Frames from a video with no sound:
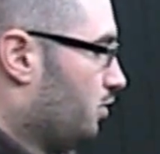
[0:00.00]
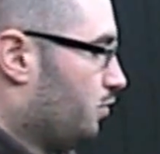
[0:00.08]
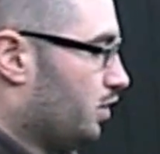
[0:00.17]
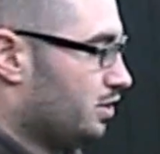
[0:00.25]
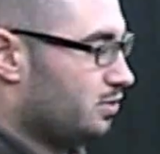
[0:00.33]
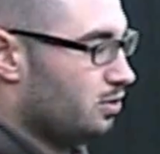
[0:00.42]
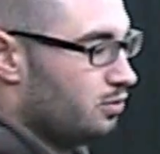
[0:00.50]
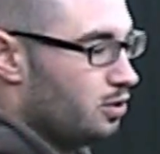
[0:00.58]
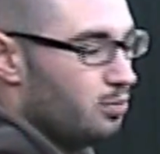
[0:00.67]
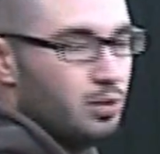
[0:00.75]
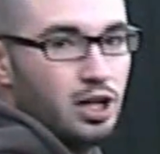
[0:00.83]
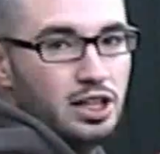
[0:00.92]
First of all, I've
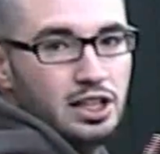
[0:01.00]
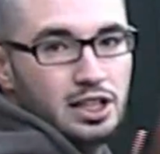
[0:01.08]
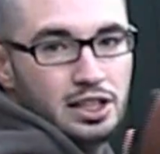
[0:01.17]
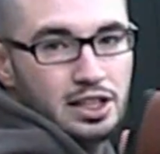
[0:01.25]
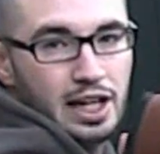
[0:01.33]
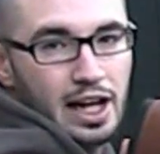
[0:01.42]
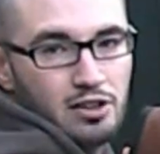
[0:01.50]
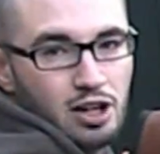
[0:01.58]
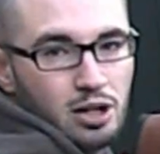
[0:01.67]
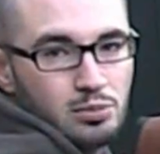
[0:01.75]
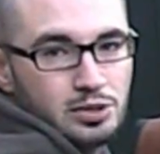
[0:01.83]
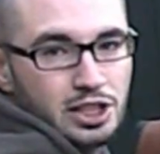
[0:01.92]
got my Air
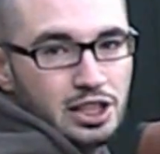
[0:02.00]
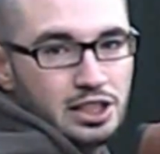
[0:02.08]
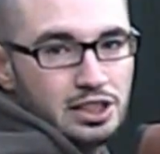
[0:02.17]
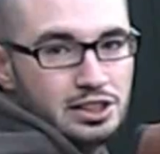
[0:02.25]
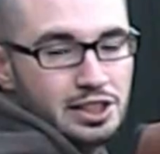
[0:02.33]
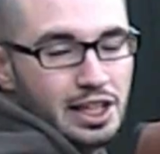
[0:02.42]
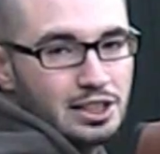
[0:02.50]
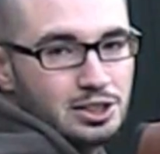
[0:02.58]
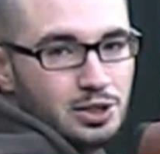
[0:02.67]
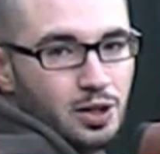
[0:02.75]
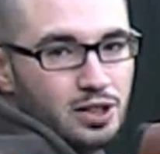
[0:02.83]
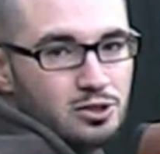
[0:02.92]
Arms
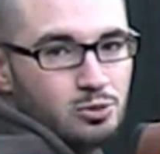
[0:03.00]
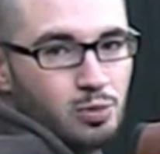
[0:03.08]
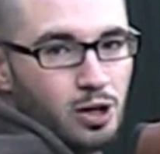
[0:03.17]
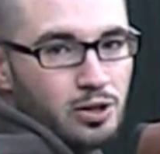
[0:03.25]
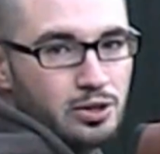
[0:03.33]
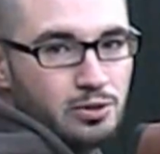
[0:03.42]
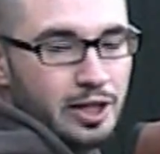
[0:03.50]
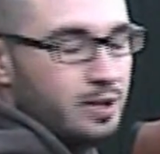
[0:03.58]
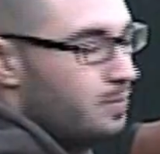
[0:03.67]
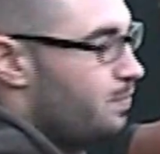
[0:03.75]
TX200 Mark III,